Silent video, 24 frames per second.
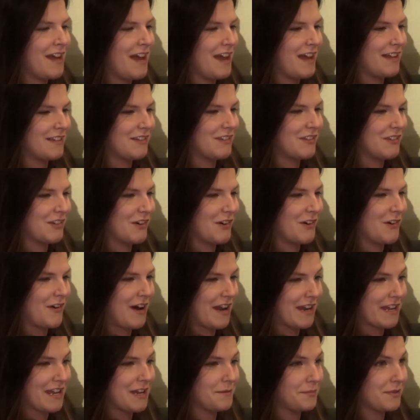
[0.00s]
And so
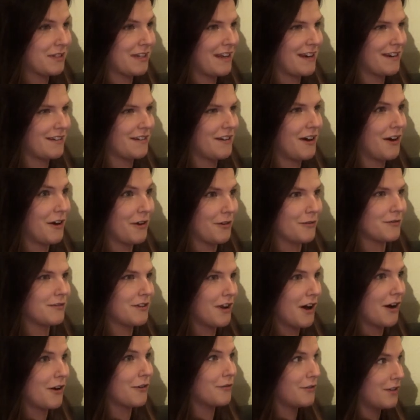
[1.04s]
I kept saying no,
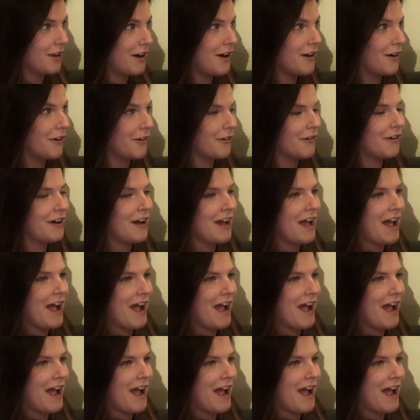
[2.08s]
no, no.